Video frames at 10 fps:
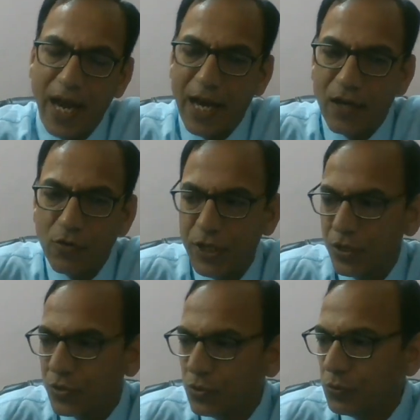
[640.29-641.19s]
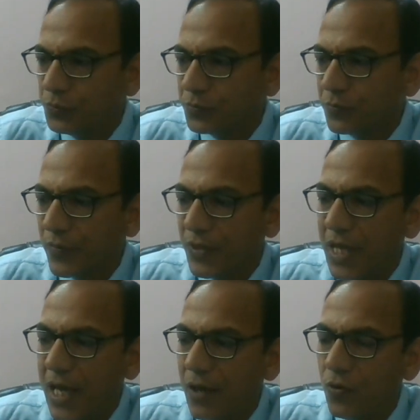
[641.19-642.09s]
according to
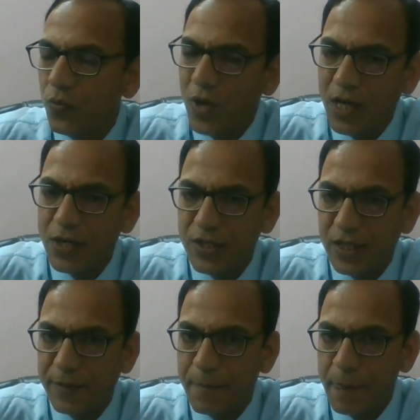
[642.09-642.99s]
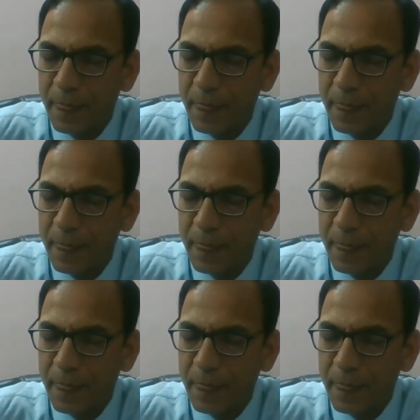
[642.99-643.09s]
the function.